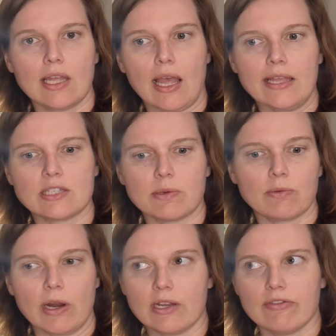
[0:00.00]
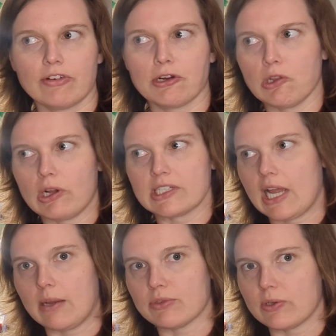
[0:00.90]
It's been running for a long
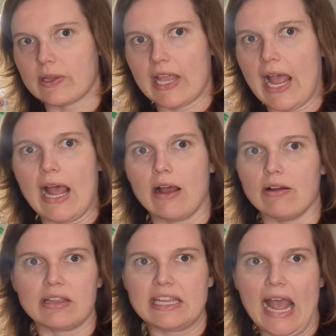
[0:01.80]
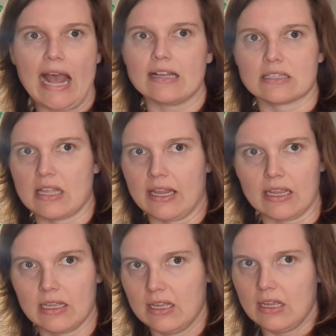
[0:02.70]
time, so that he has like
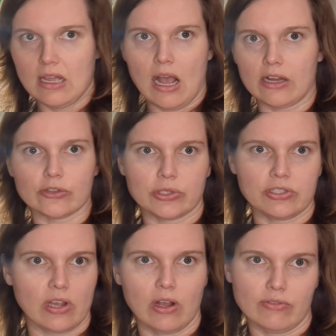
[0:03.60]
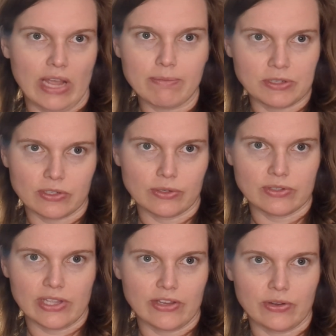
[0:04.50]
hundreds of episodes
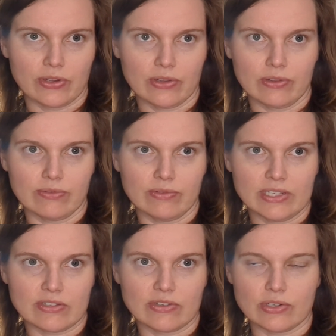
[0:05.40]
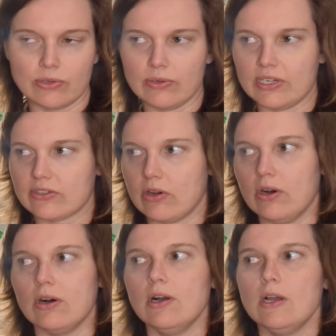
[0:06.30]
that you can listen to, and it's all